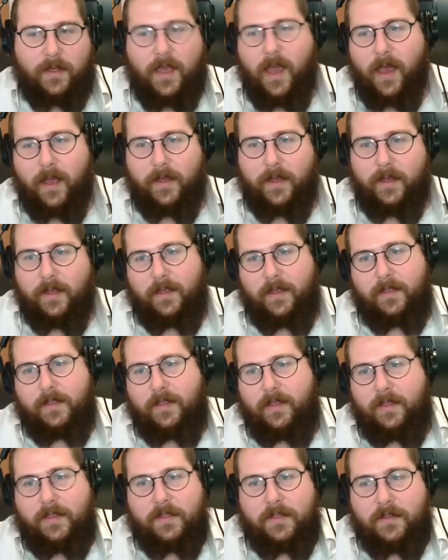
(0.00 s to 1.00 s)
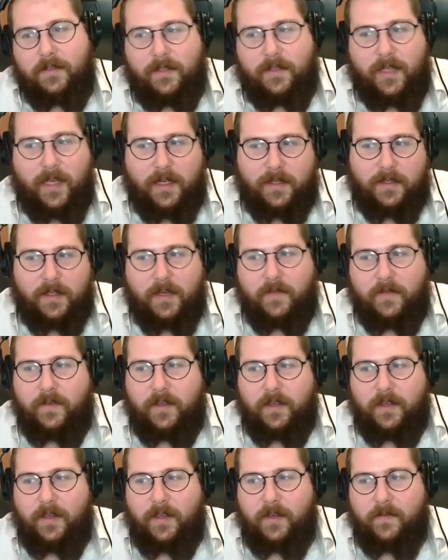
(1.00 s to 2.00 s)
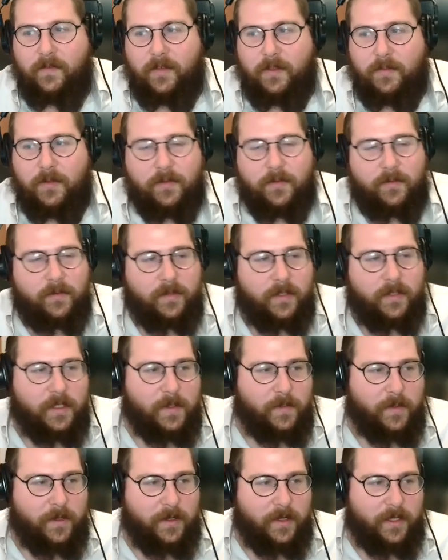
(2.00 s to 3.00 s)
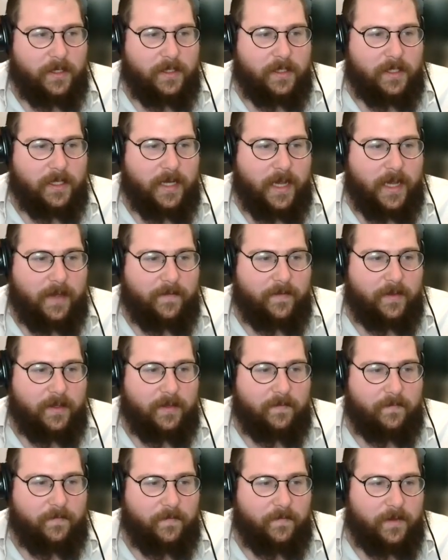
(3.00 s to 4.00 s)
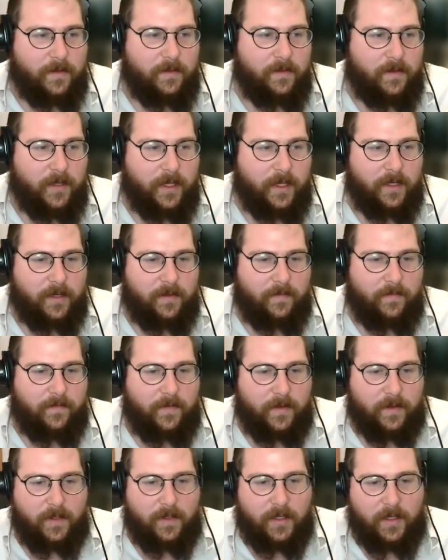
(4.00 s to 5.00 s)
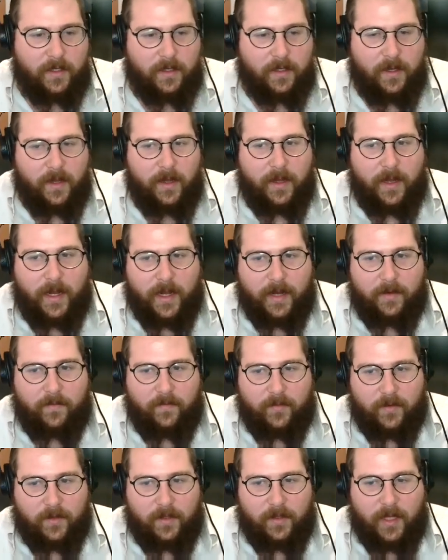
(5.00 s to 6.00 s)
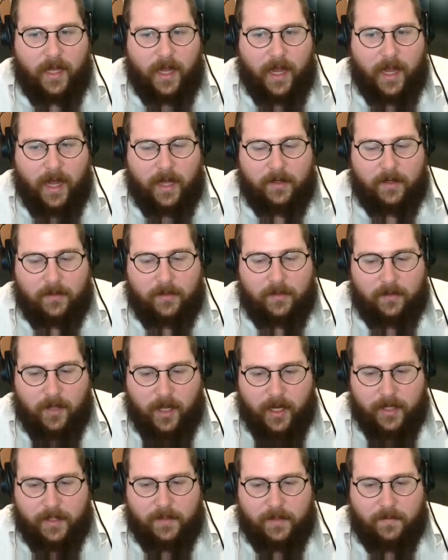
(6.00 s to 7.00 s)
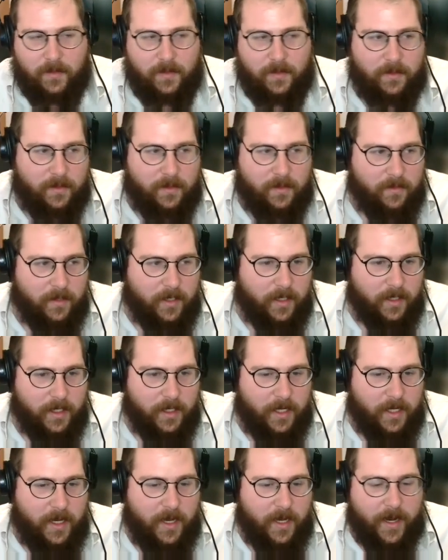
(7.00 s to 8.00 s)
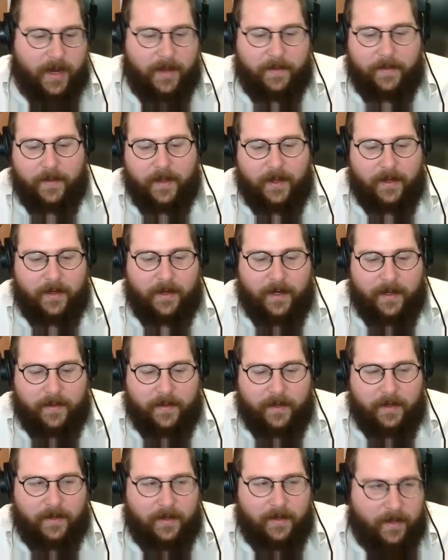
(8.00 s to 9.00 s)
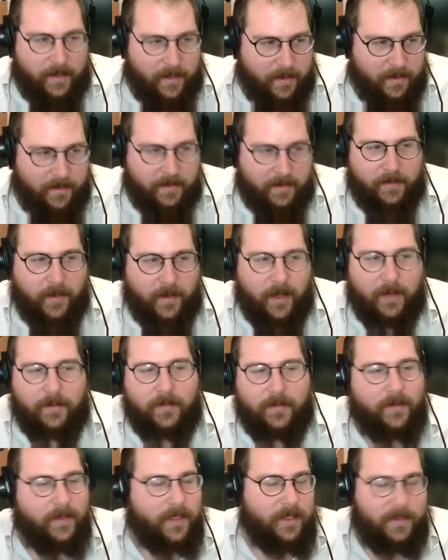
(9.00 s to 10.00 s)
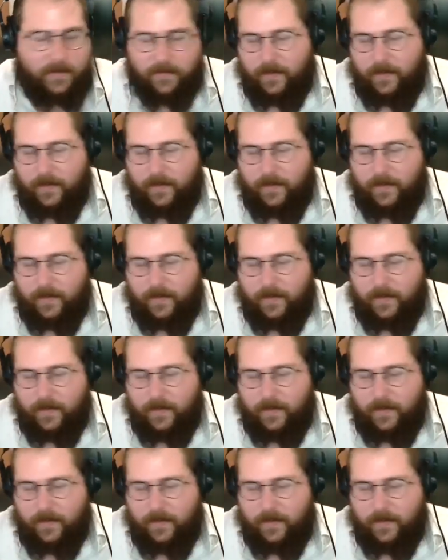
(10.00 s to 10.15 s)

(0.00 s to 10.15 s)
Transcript: Yeah, it's true. Yeah, giving people an experience and having them feel it and really actualize what they're doing, and then hitting them up. That's